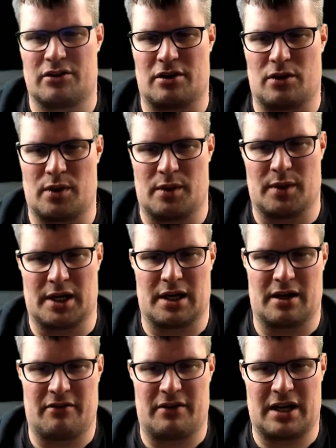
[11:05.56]
So we
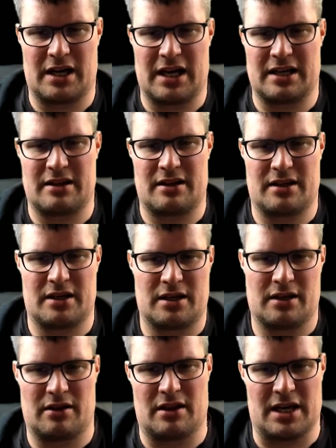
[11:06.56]
will get
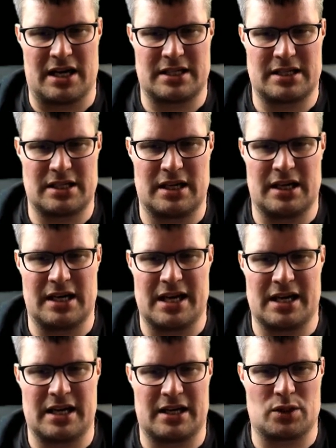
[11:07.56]
that
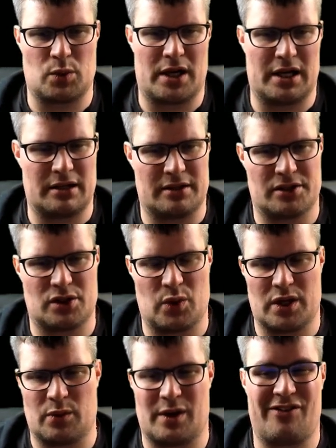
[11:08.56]
link as well. So
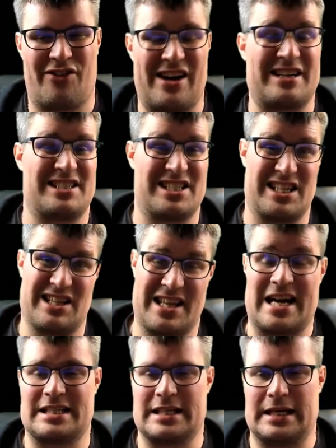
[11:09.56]
it will fetch
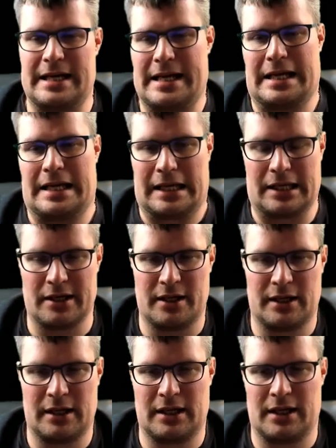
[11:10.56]
that link.
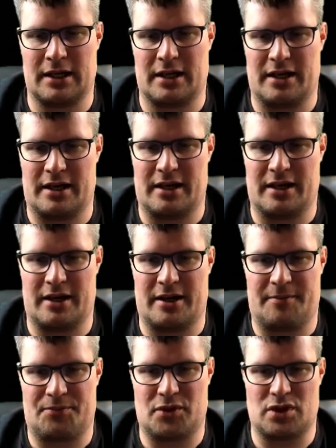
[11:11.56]

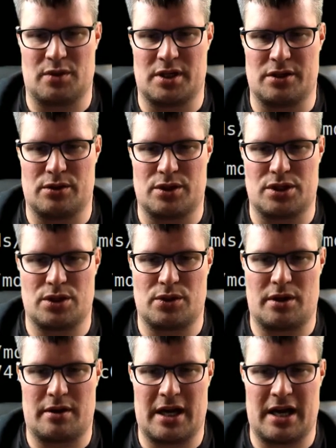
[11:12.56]
Uh, so we do
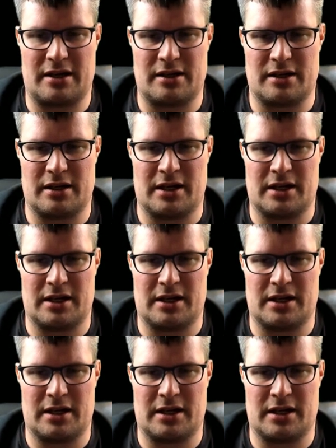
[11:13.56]
sudo again.